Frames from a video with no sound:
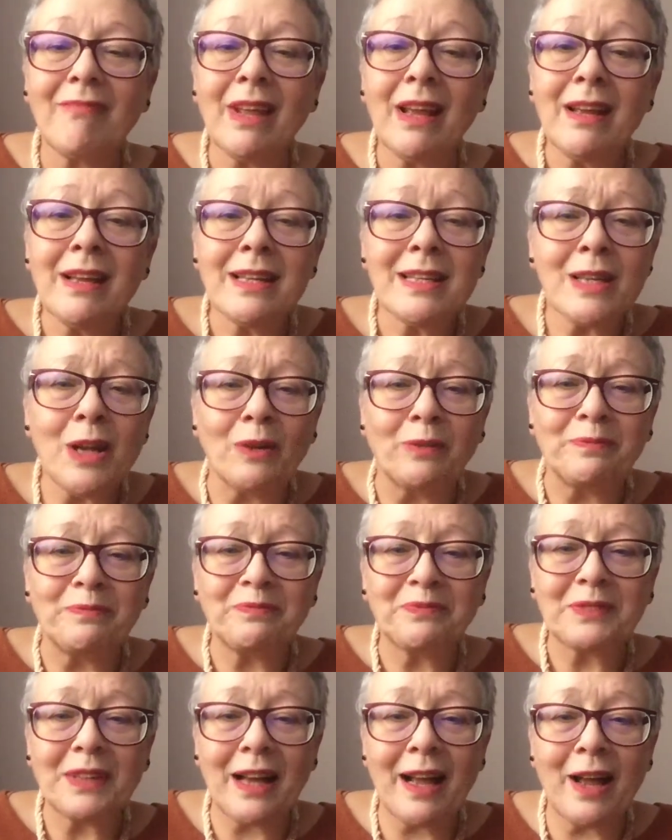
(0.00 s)
So
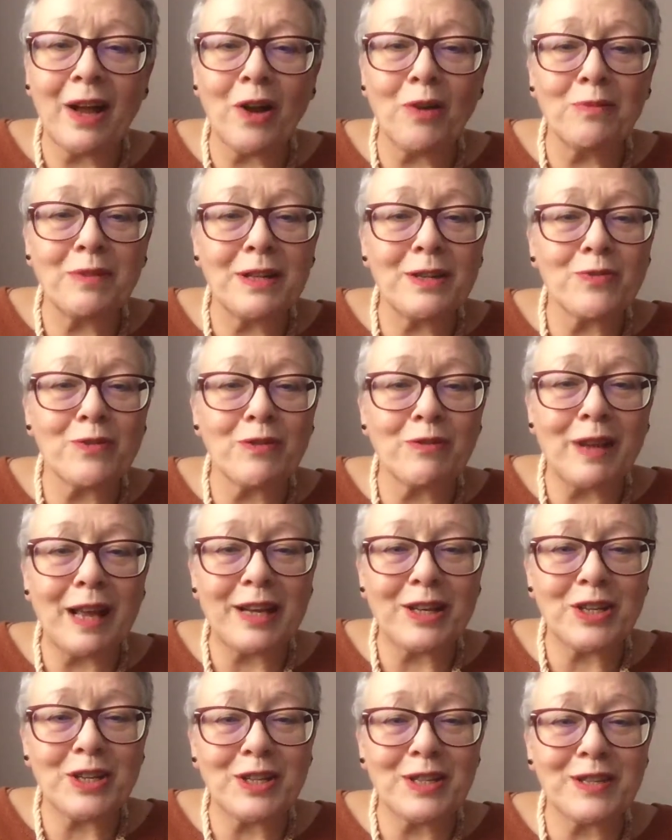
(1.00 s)
I hope these
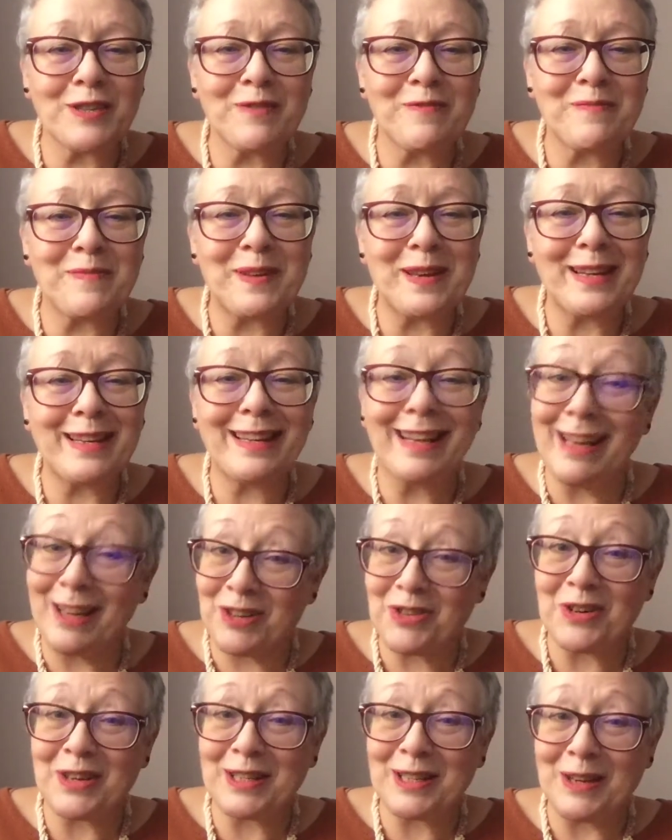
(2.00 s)
reflections have been
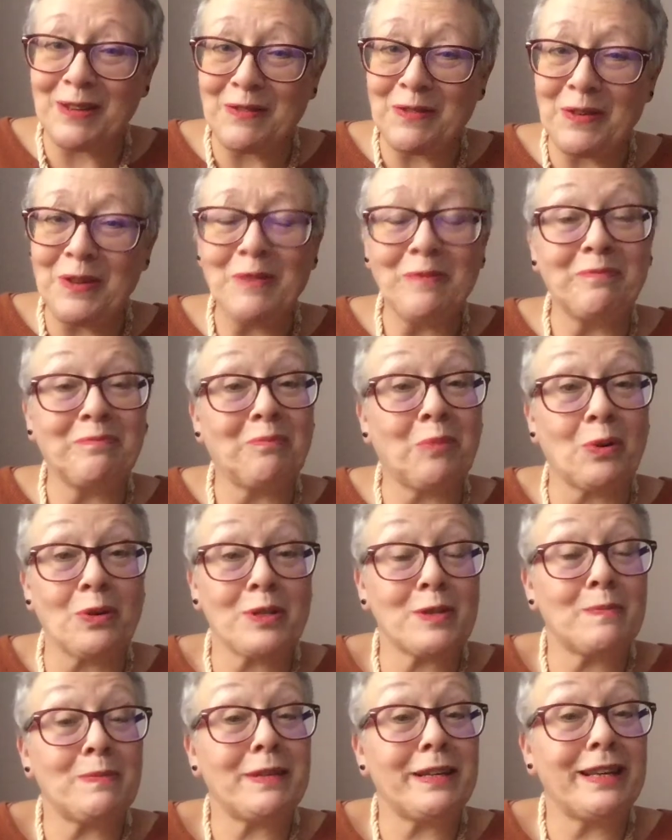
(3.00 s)
interesting for you,
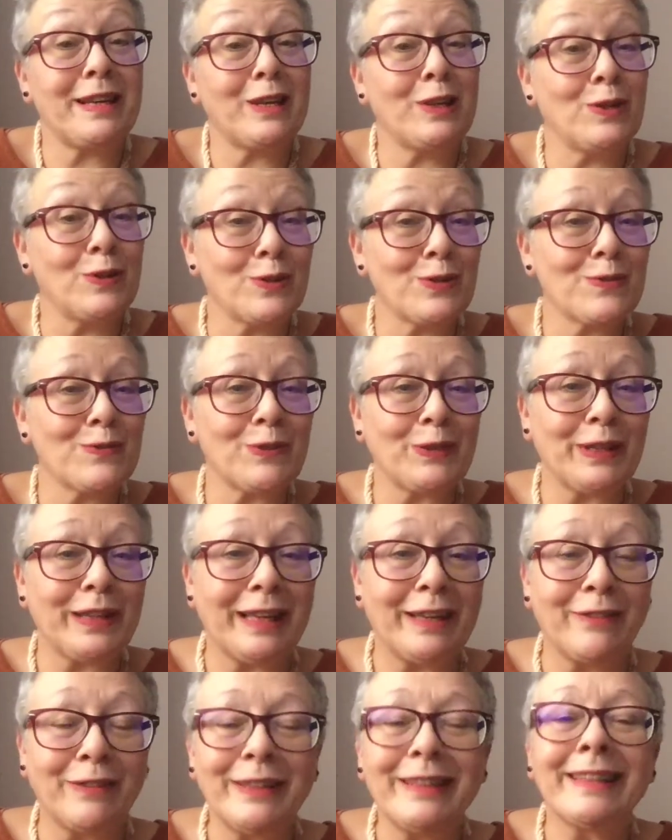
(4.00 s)
possibly useful
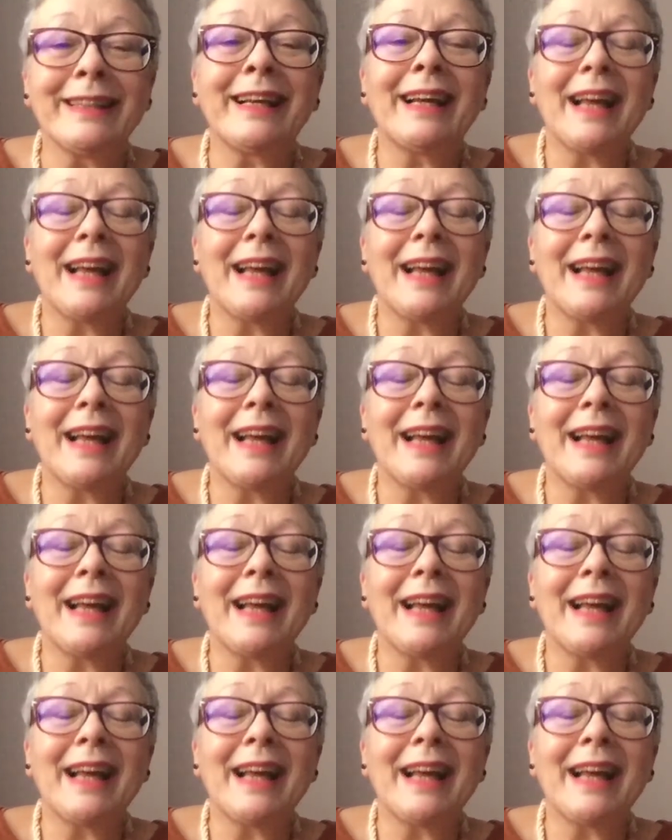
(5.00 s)
even.